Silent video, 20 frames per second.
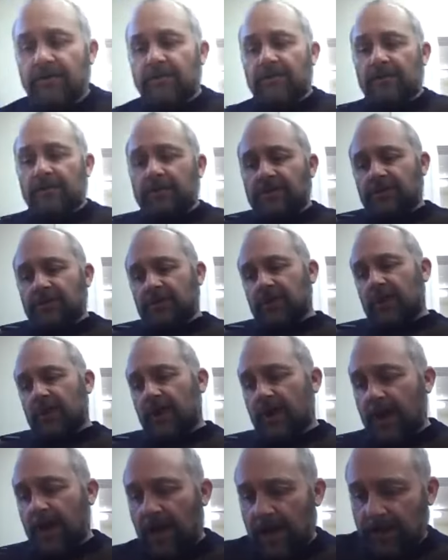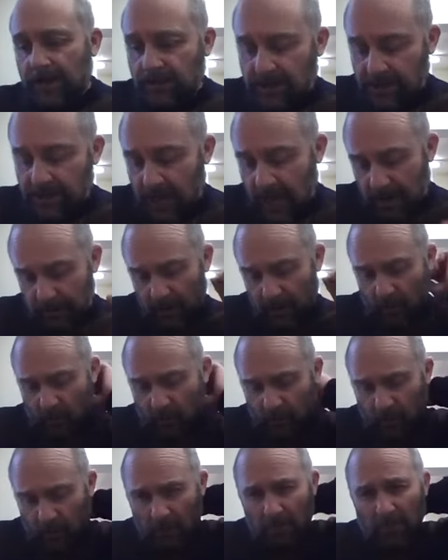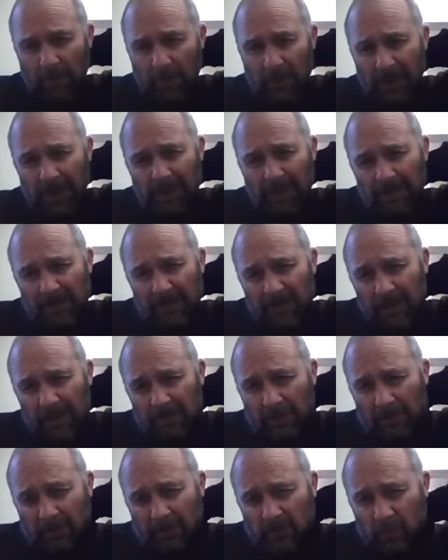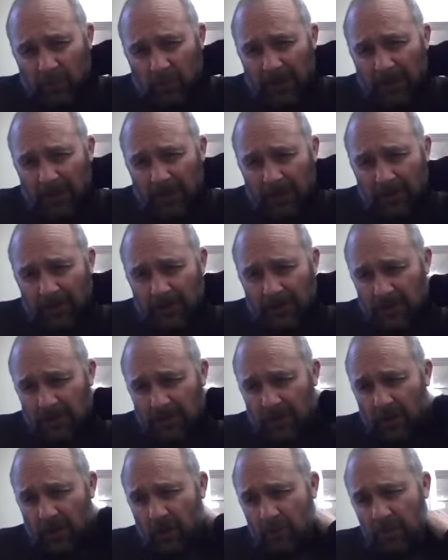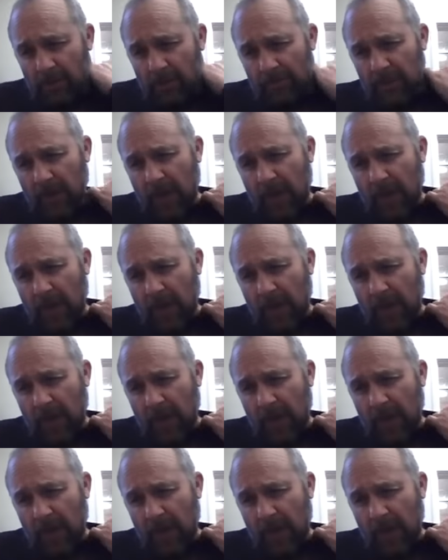that I'd start my own company about 20 years ago.